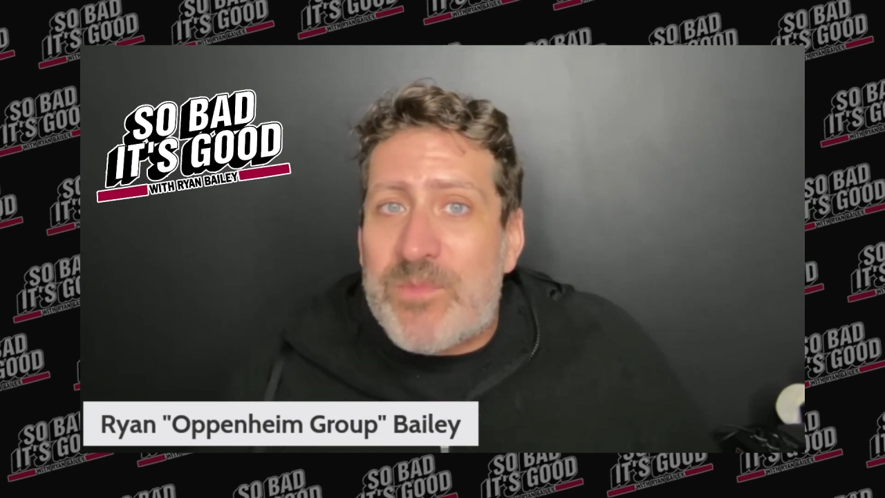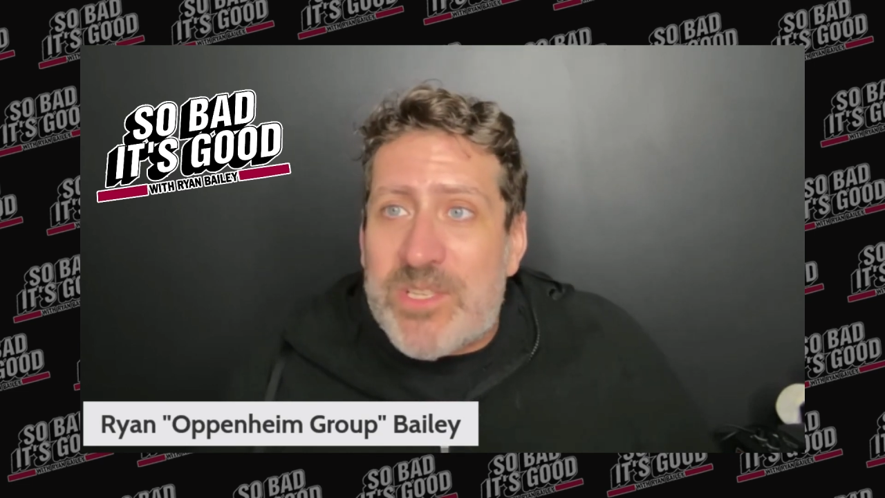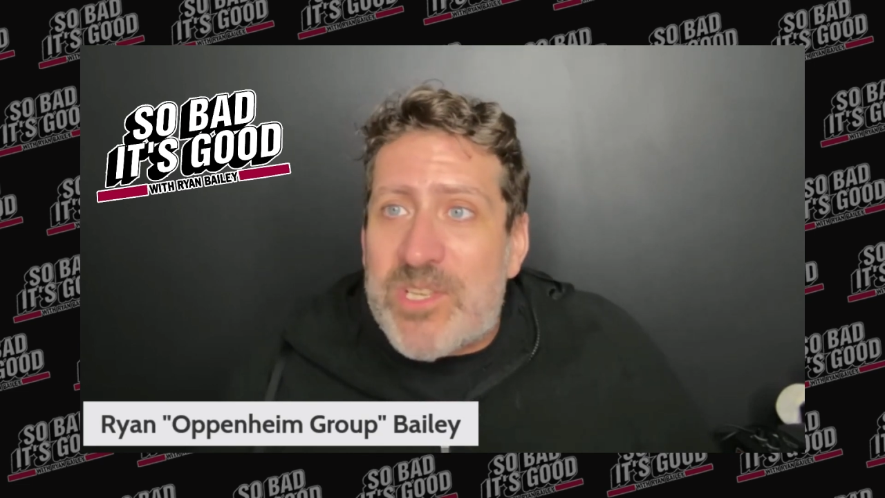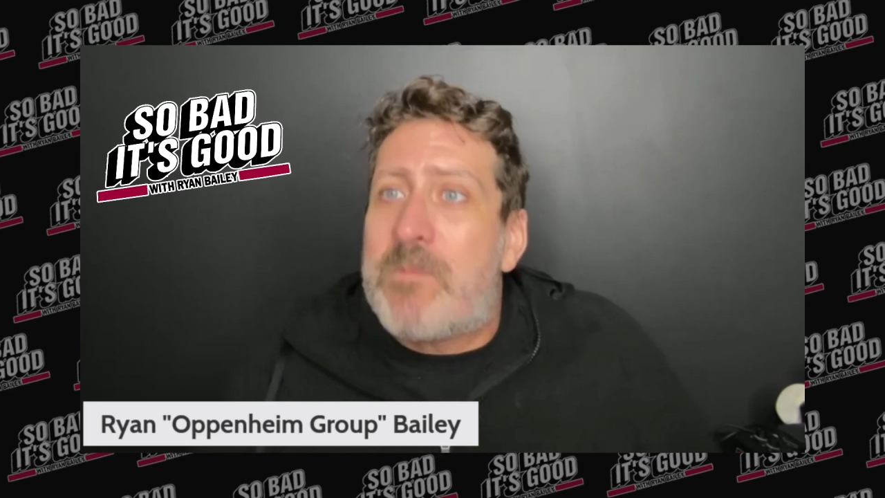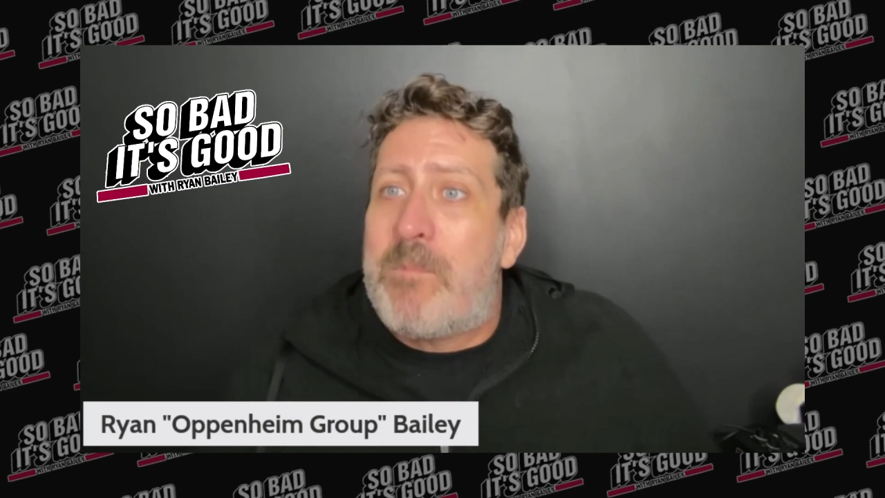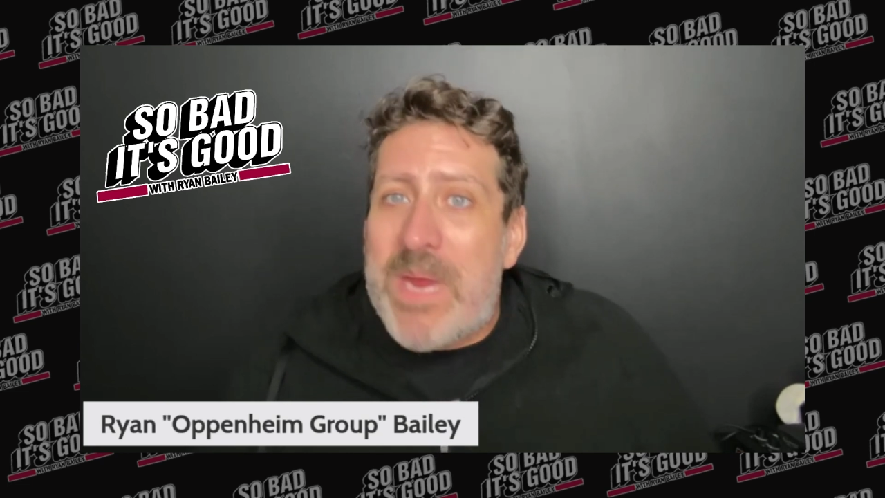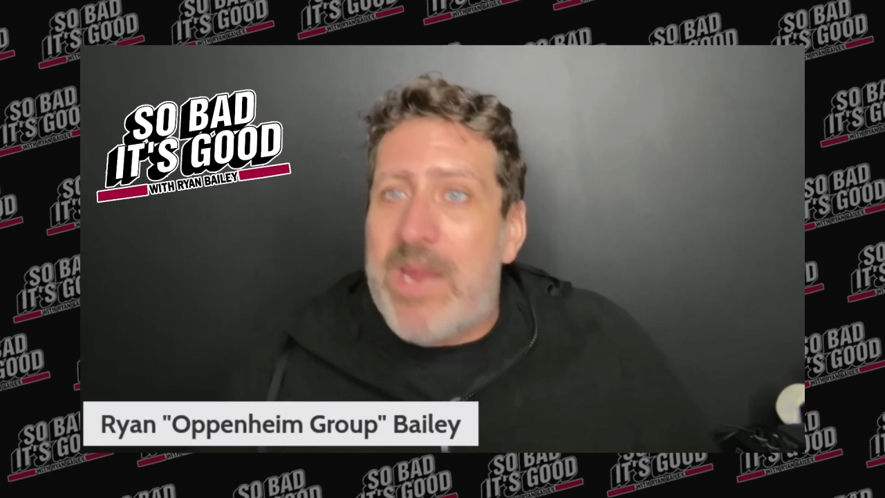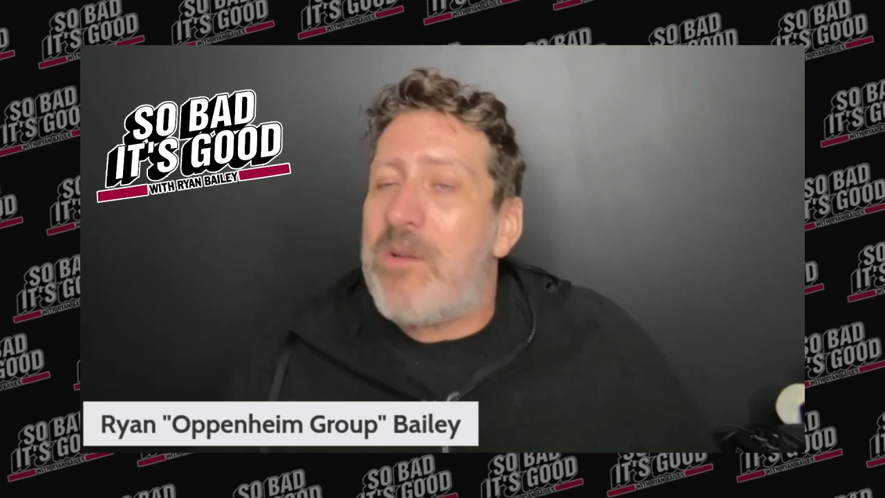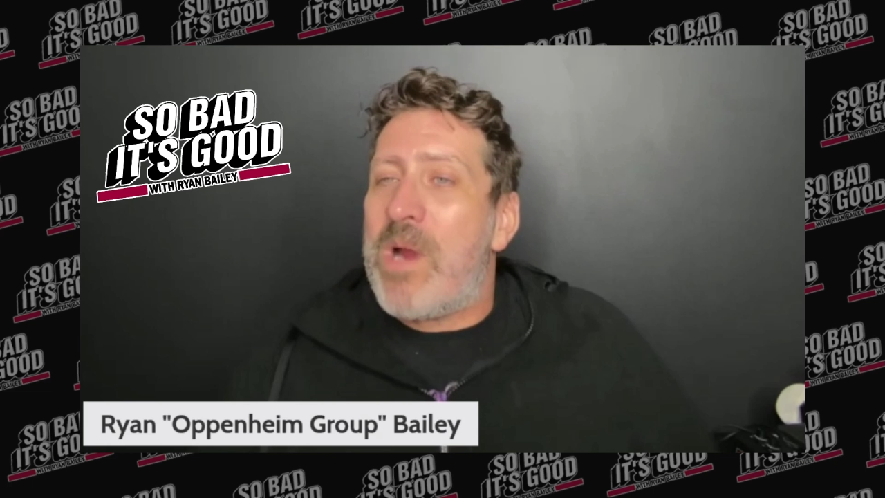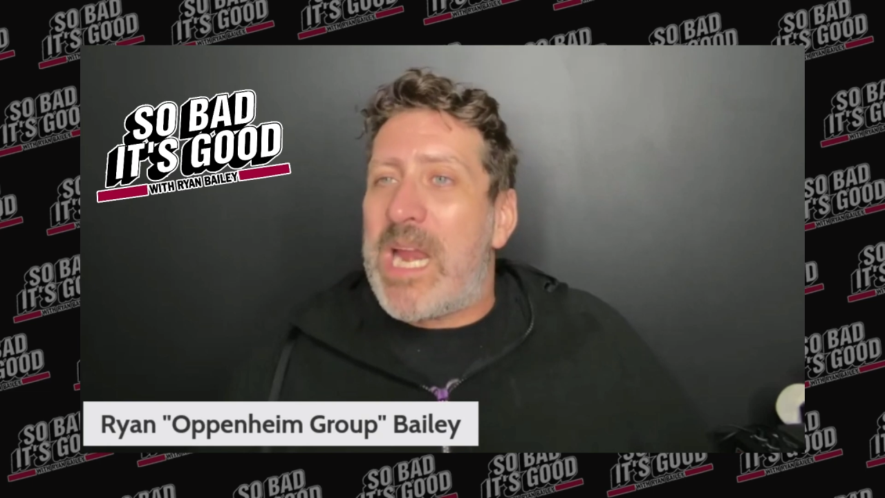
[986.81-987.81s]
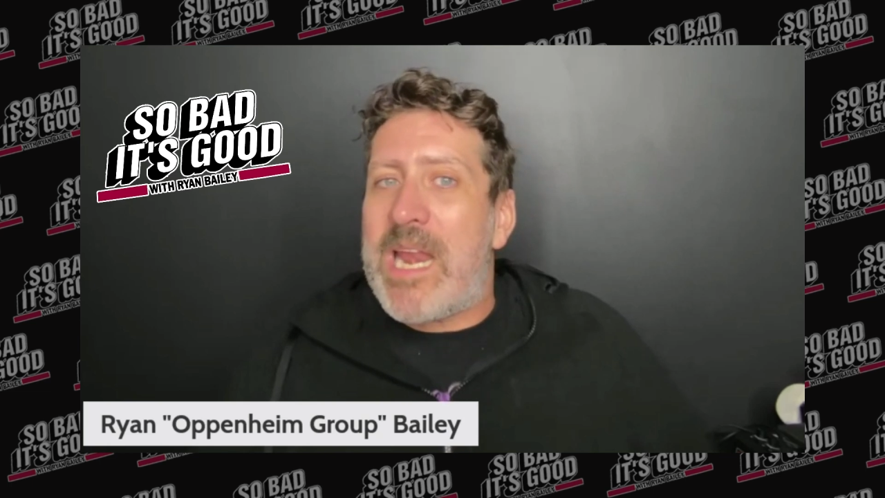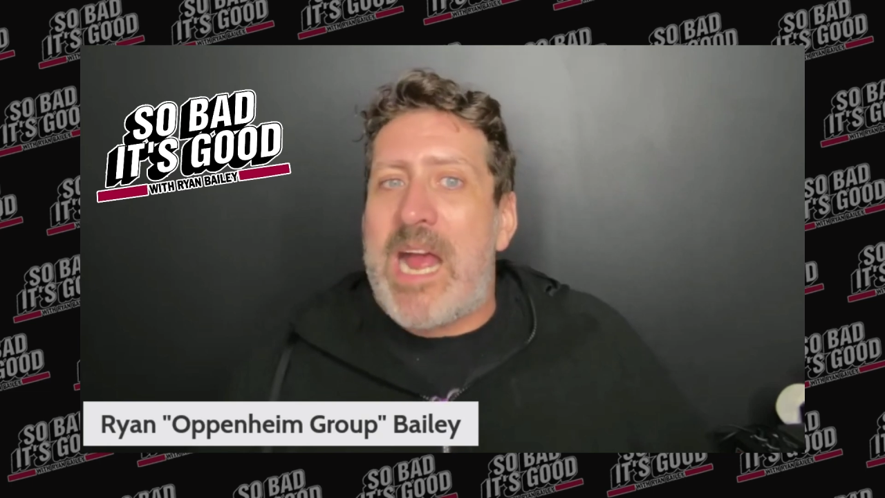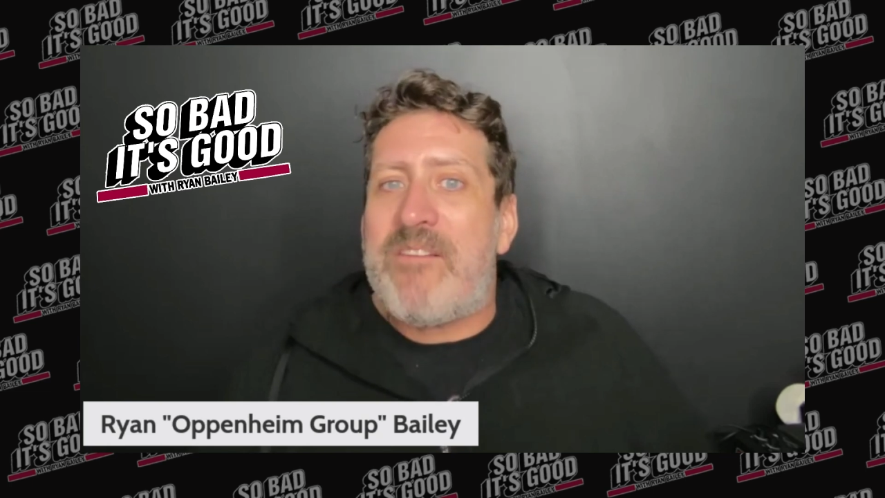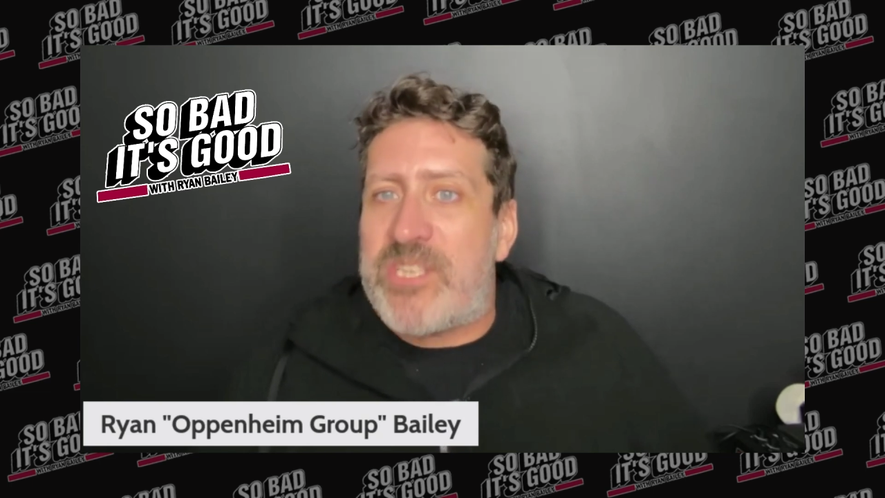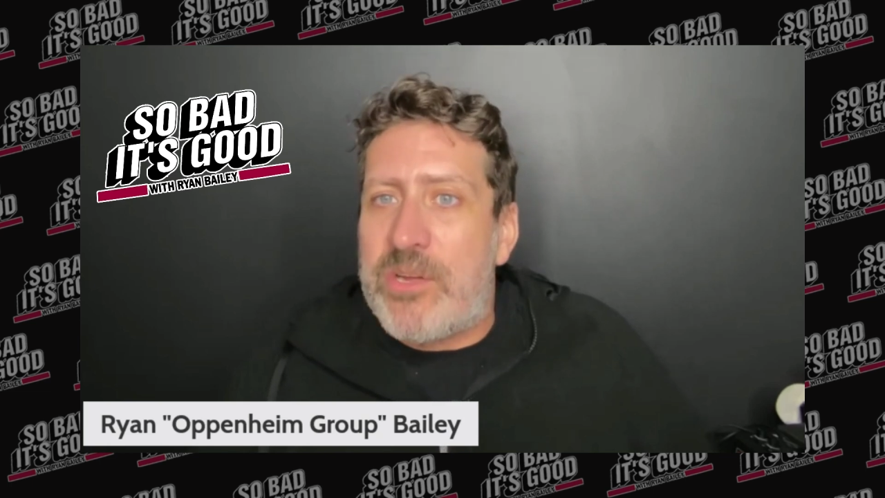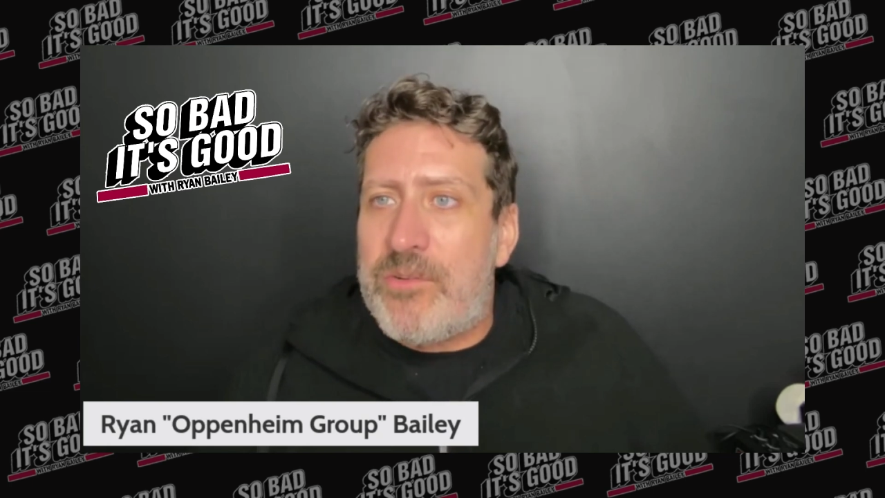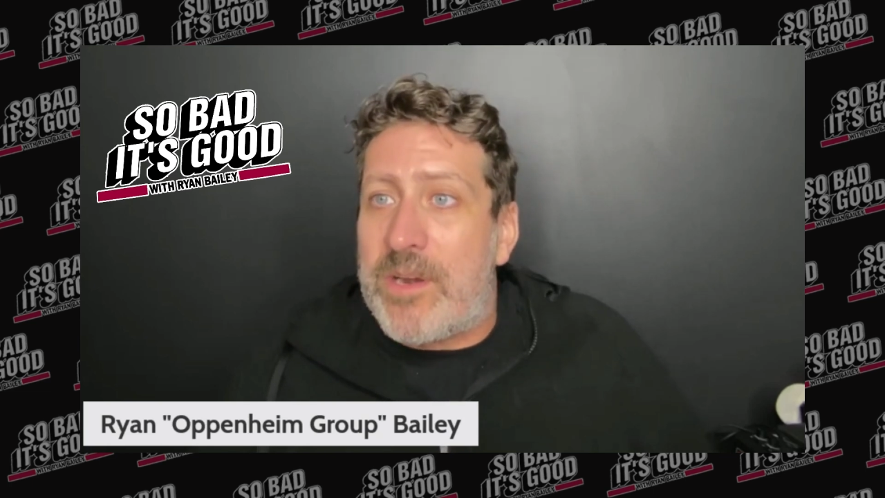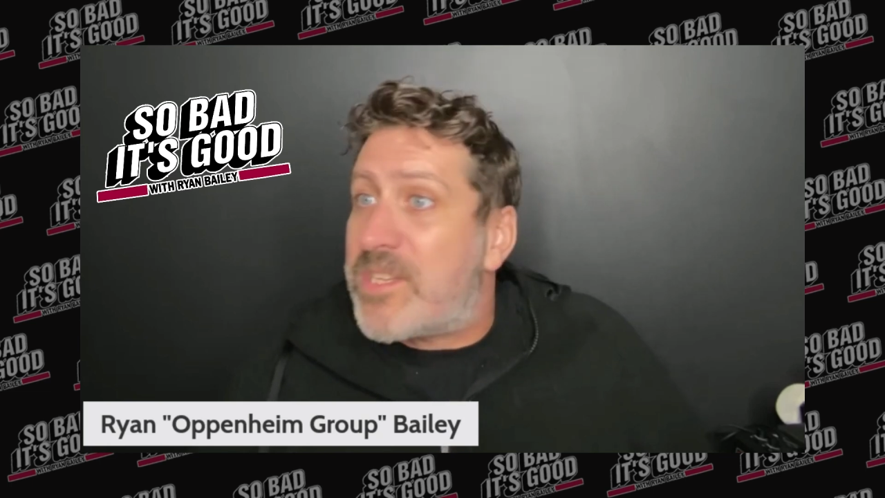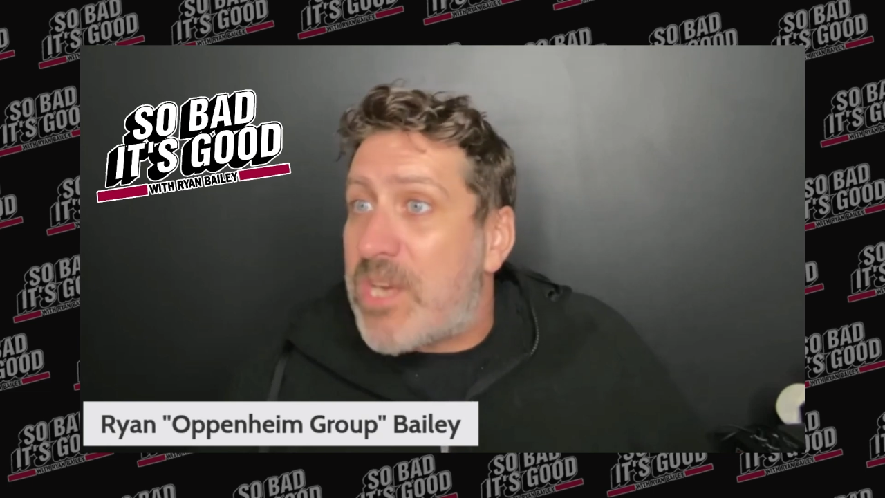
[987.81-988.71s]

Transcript: which is just be annoying and have children.